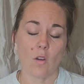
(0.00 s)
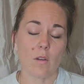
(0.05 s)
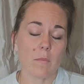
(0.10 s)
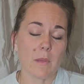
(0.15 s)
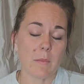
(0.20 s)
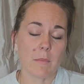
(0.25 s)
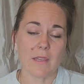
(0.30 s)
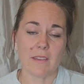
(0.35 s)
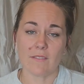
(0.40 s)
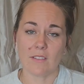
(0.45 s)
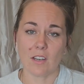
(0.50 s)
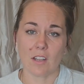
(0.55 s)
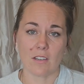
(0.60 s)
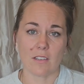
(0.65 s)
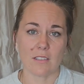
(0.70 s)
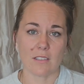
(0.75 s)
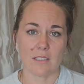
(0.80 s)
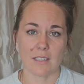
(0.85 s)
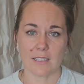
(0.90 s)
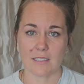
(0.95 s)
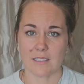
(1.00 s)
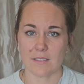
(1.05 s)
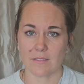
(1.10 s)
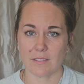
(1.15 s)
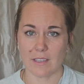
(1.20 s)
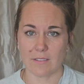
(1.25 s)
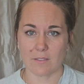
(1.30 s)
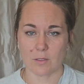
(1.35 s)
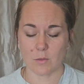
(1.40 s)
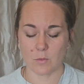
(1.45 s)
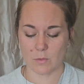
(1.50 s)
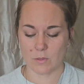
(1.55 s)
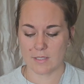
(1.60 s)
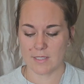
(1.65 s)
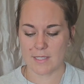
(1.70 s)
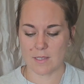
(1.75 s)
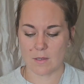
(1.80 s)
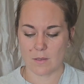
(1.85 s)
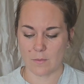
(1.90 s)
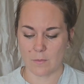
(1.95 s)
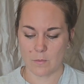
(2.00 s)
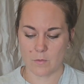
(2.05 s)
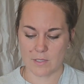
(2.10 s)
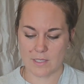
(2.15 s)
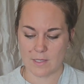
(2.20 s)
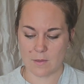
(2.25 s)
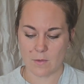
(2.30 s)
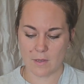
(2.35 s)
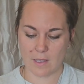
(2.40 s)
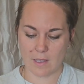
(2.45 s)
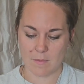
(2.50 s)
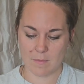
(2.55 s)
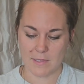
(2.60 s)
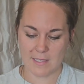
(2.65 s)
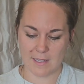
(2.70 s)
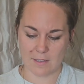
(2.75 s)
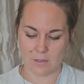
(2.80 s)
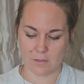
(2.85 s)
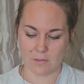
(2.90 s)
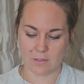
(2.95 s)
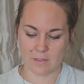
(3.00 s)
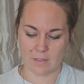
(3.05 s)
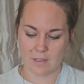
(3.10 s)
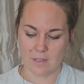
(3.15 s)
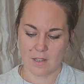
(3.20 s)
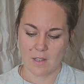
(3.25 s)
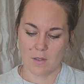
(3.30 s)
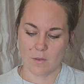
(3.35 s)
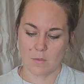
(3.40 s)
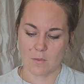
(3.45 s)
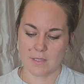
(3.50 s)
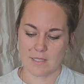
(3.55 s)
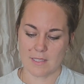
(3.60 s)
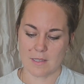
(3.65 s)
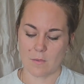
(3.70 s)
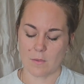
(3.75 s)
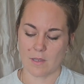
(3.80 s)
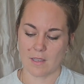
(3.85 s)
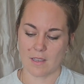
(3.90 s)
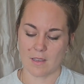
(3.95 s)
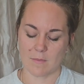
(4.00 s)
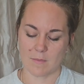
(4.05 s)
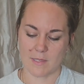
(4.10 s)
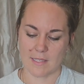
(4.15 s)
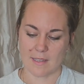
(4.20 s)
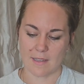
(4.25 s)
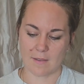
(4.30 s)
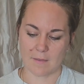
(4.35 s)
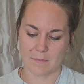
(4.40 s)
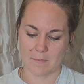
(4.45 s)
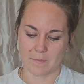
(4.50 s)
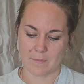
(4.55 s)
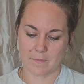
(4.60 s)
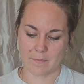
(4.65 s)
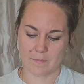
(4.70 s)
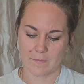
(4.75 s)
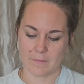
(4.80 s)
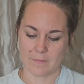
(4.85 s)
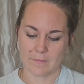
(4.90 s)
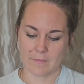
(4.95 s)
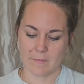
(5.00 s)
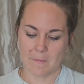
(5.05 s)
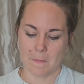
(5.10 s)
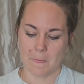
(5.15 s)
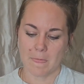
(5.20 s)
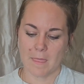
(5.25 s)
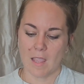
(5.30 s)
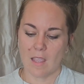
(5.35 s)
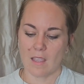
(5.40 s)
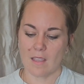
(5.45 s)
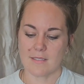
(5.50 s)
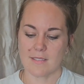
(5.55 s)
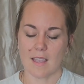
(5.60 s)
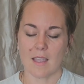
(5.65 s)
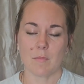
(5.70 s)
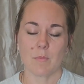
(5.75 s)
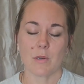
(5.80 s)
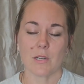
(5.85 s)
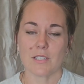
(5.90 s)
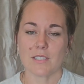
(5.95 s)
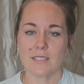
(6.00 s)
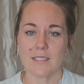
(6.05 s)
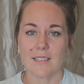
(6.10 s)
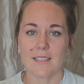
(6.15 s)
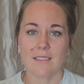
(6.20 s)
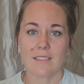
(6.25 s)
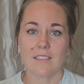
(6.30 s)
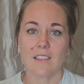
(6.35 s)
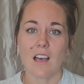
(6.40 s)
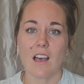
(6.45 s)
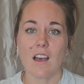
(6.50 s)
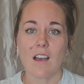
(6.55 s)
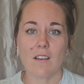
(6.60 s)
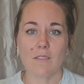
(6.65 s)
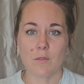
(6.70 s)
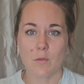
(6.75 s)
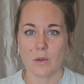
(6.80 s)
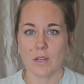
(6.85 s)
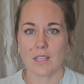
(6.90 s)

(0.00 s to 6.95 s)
or maybe even on a collective level. We'll see. We'll see what comes out. We'll see what comes up. I personally love